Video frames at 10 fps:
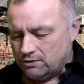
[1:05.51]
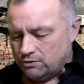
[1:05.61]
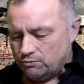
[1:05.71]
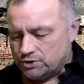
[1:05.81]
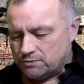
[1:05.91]

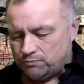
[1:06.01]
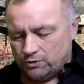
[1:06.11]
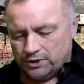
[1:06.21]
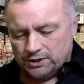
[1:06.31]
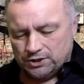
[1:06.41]
We
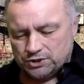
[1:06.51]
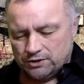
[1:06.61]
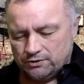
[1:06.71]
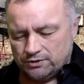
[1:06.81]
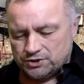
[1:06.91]
supported each
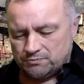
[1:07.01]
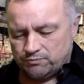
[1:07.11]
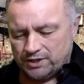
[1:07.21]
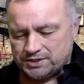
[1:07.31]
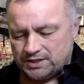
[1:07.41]
other and
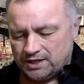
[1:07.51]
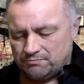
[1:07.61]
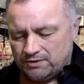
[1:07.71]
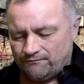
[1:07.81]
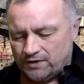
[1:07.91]
suppressed
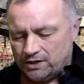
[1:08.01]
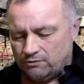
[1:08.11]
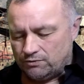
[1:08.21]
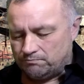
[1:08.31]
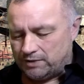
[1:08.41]
enemy fire
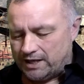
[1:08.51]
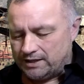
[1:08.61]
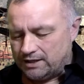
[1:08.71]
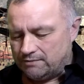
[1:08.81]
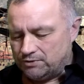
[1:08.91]
with blank
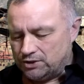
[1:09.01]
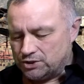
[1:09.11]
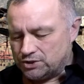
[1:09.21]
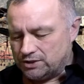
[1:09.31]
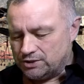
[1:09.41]

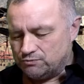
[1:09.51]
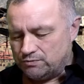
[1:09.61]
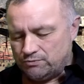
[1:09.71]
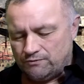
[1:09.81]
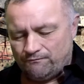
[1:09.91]
ammunition as we
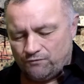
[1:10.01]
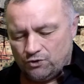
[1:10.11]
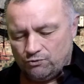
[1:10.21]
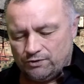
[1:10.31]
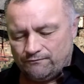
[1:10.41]
moved
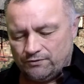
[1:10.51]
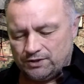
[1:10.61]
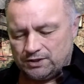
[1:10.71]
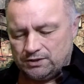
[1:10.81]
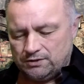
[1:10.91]
forward for the
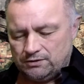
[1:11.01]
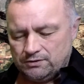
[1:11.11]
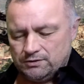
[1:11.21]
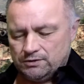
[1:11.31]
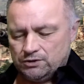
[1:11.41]
kill.
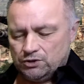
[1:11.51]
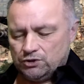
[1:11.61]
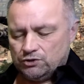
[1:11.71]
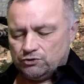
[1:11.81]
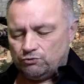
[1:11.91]

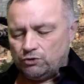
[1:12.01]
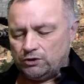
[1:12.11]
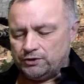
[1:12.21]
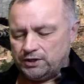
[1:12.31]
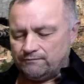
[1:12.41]
The role
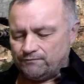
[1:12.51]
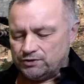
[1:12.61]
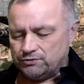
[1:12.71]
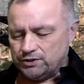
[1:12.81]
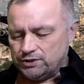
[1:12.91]
of the
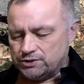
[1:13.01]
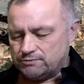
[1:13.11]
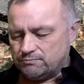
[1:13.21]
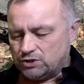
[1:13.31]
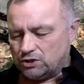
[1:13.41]
infantry is
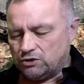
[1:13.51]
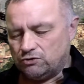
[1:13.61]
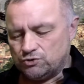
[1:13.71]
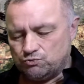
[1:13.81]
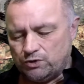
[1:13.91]
to
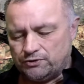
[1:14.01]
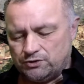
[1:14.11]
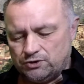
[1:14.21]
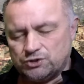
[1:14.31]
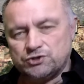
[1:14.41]
close with
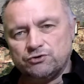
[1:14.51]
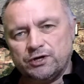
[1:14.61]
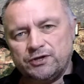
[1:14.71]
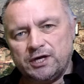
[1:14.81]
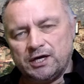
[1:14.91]
and destroy
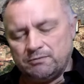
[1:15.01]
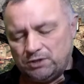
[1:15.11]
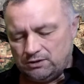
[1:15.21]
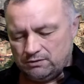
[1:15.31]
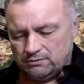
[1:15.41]
the
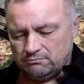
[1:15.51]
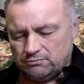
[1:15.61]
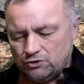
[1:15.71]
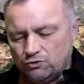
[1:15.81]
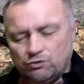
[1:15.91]
enemy.
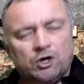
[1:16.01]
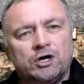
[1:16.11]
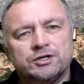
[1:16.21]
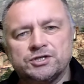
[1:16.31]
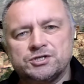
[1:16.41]
No
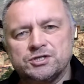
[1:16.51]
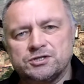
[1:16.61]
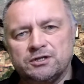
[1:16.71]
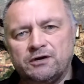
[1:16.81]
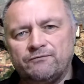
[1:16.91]
long-distance
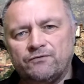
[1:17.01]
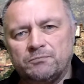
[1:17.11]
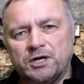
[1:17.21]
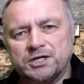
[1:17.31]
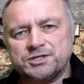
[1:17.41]
love from
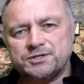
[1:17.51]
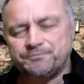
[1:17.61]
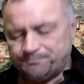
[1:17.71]
us.